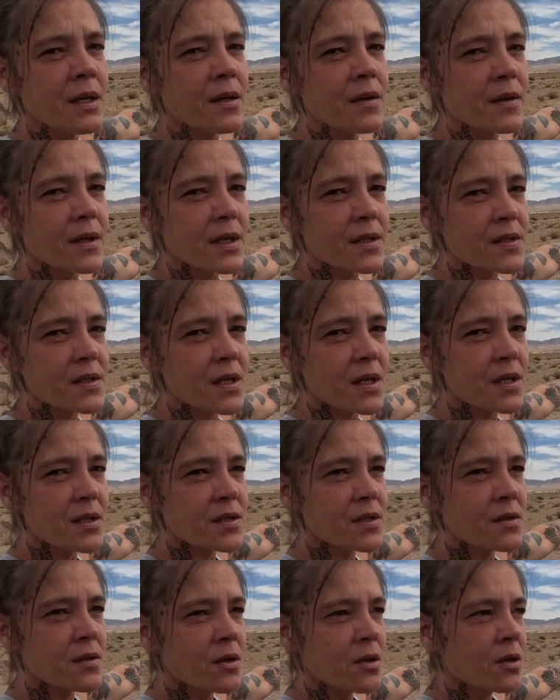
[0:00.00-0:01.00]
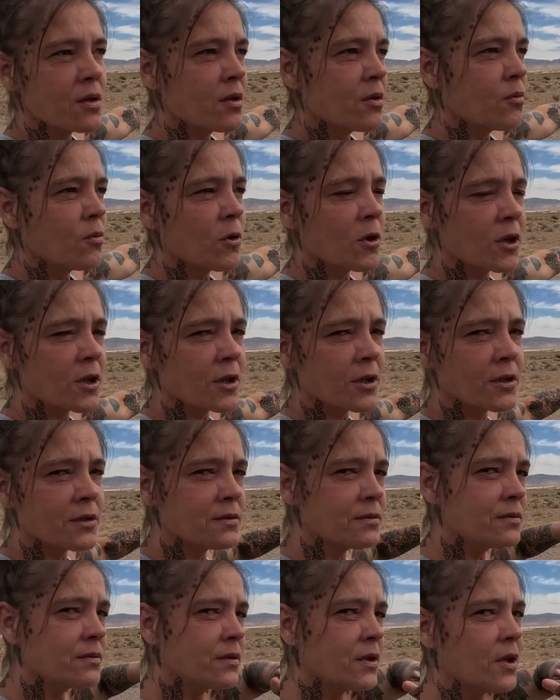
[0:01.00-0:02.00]
that says water
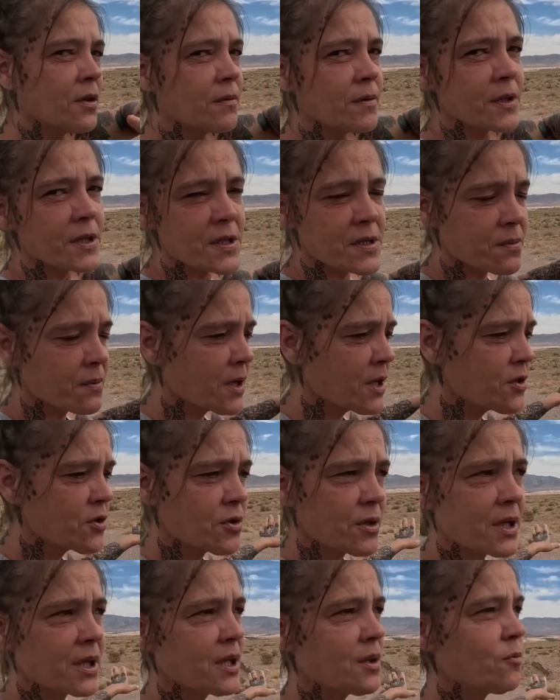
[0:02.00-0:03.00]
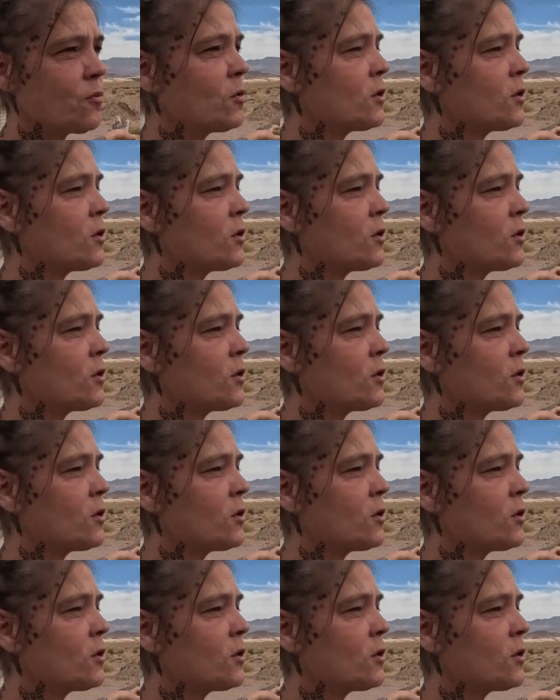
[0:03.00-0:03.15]
over this way, drinking